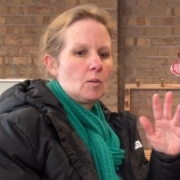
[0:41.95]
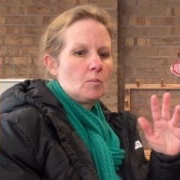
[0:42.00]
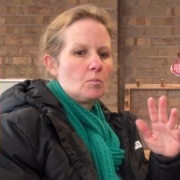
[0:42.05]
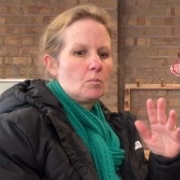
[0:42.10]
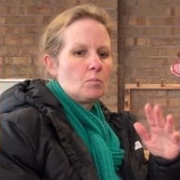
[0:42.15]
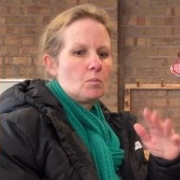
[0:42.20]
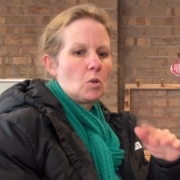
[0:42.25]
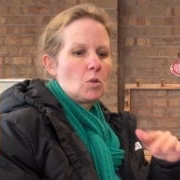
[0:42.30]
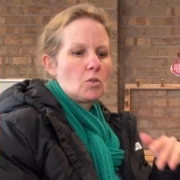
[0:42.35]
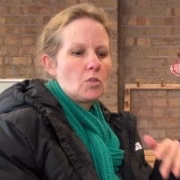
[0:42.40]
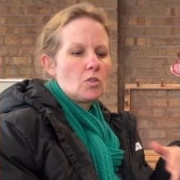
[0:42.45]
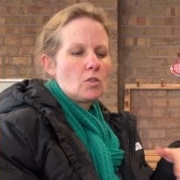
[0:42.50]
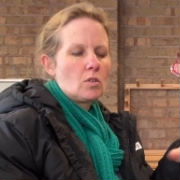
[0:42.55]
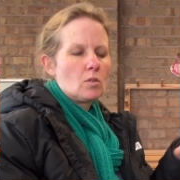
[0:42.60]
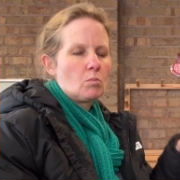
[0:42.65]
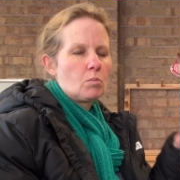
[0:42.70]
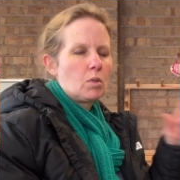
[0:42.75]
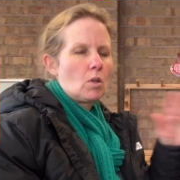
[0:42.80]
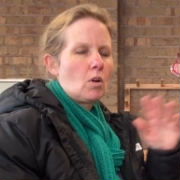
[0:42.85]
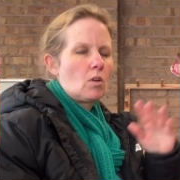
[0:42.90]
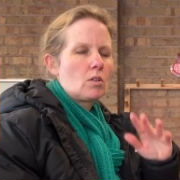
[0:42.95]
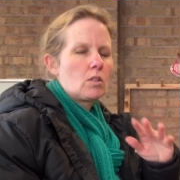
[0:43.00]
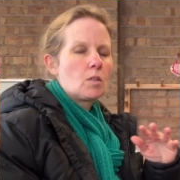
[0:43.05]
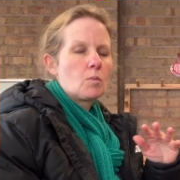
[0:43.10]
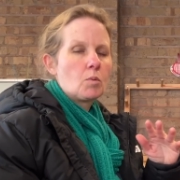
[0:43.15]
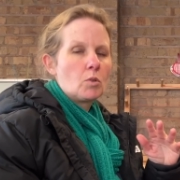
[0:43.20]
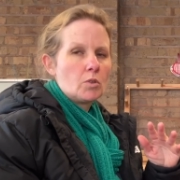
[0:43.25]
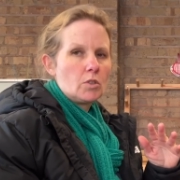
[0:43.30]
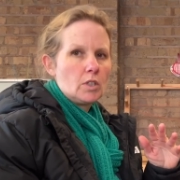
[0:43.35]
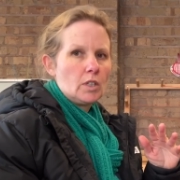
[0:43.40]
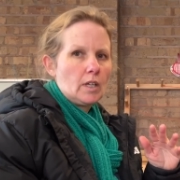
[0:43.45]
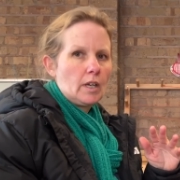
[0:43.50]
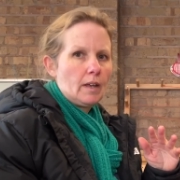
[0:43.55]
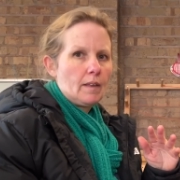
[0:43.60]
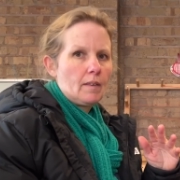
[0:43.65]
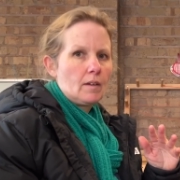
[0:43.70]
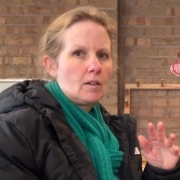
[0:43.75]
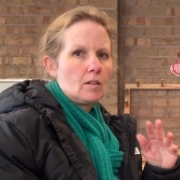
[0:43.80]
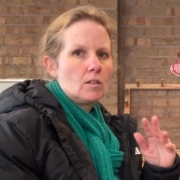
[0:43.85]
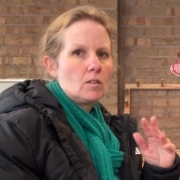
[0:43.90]
most of the blocks put
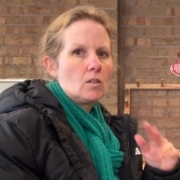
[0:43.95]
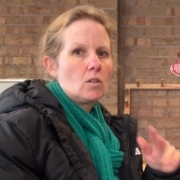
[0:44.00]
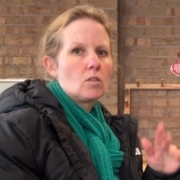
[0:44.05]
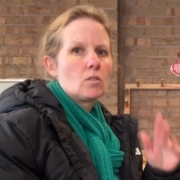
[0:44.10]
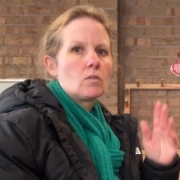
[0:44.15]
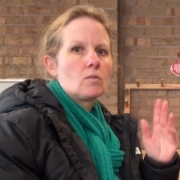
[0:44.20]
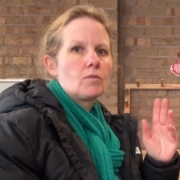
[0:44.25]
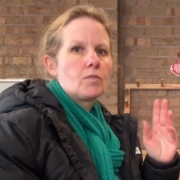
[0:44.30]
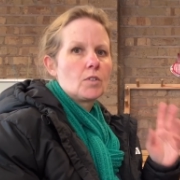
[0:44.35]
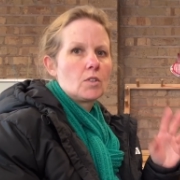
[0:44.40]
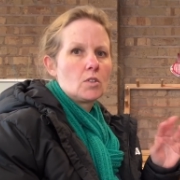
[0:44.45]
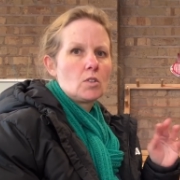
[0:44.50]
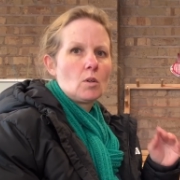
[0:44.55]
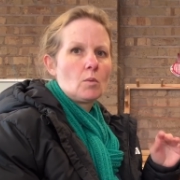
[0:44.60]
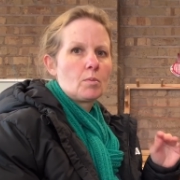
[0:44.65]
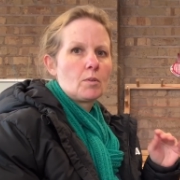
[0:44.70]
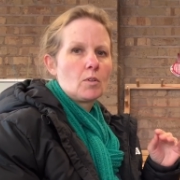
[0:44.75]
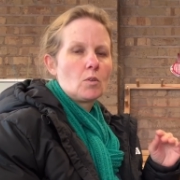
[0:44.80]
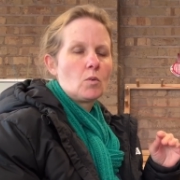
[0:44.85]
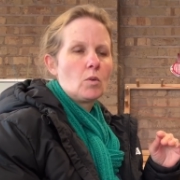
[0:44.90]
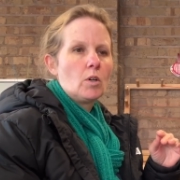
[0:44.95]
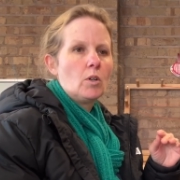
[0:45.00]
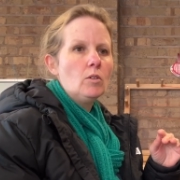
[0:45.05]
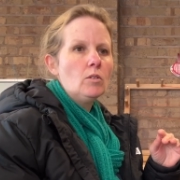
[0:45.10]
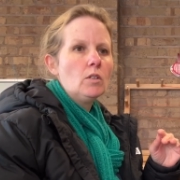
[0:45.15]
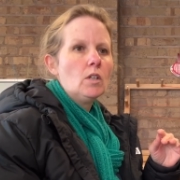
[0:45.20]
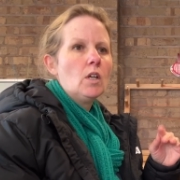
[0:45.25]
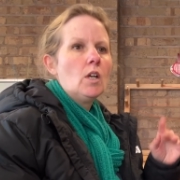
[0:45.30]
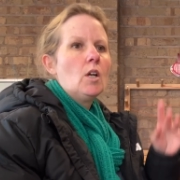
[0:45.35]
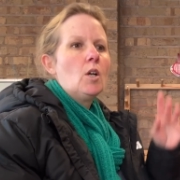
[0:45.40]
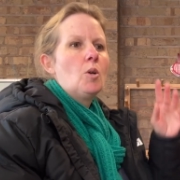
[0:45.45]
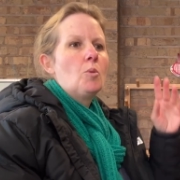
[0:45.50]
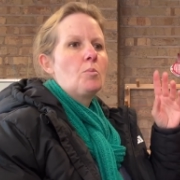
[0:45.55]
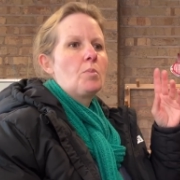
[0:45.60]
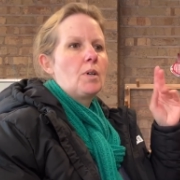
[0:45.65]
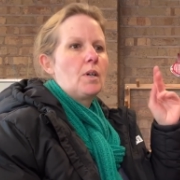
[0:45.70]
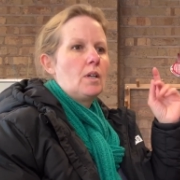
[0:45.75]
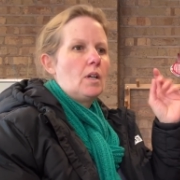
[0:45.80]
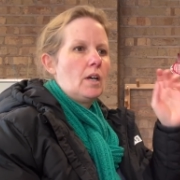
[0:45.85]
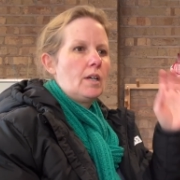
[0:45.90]
together for the top of the quilt,
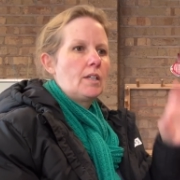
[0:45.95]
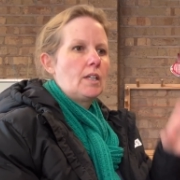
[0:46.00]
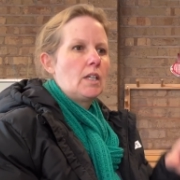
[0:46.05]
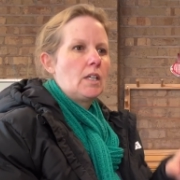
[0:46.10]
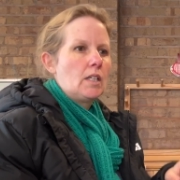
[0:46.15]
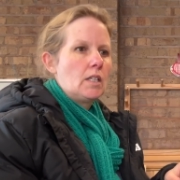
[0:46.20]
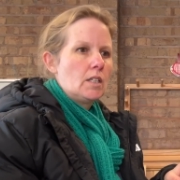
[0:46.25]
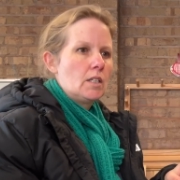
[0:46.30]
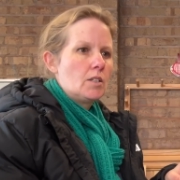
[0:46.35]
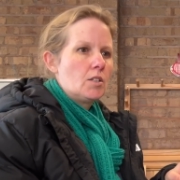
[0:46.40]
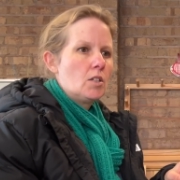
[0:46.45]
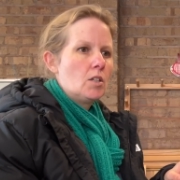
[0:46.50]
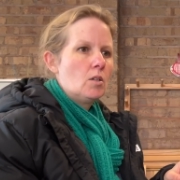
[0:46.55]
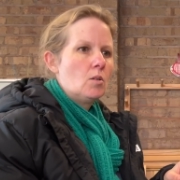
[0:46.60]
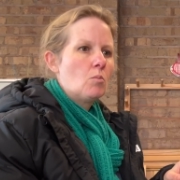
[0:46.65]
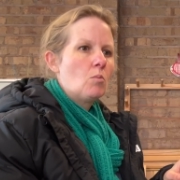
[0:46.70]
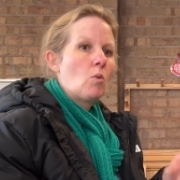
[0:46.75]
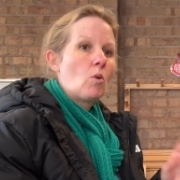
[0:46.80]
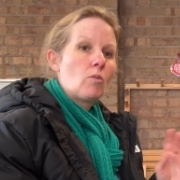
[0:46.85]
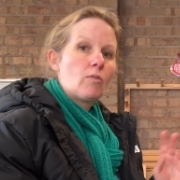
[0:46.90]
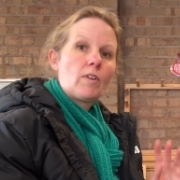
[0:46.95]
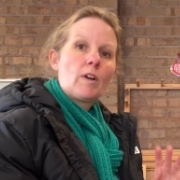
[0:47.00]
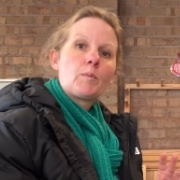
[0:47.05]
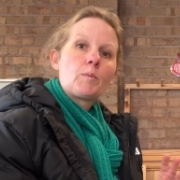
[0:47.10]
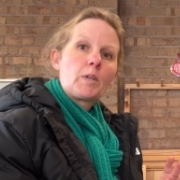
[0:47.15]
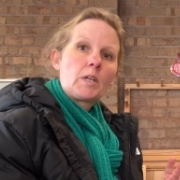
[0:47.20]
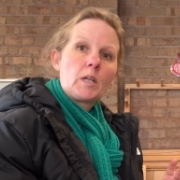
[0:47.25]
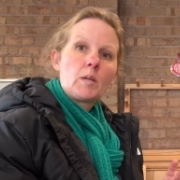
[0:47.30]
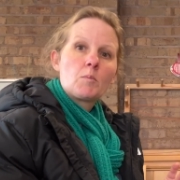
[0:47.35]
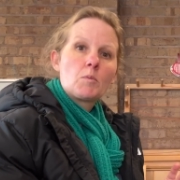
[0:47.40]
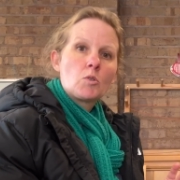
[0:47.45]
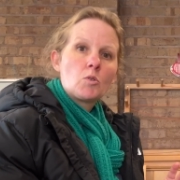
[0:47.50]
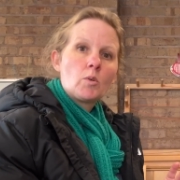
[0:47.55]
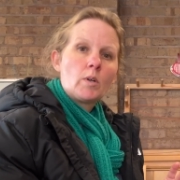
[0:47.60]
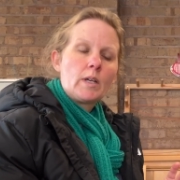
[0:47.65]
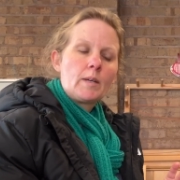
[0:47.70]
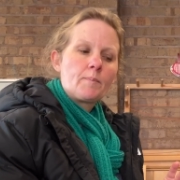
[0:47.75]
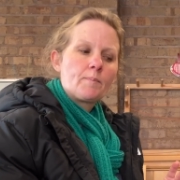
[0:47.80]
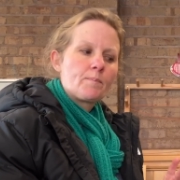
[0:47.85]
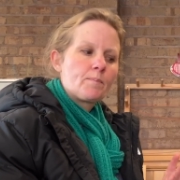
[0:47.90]
but I needed more fabric in
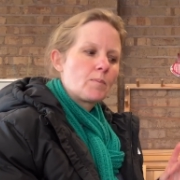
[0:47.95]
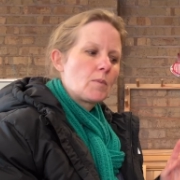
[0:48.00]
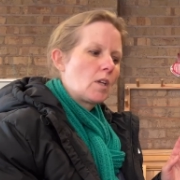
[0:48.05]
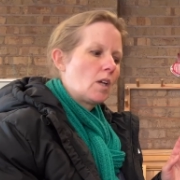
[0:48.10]
between.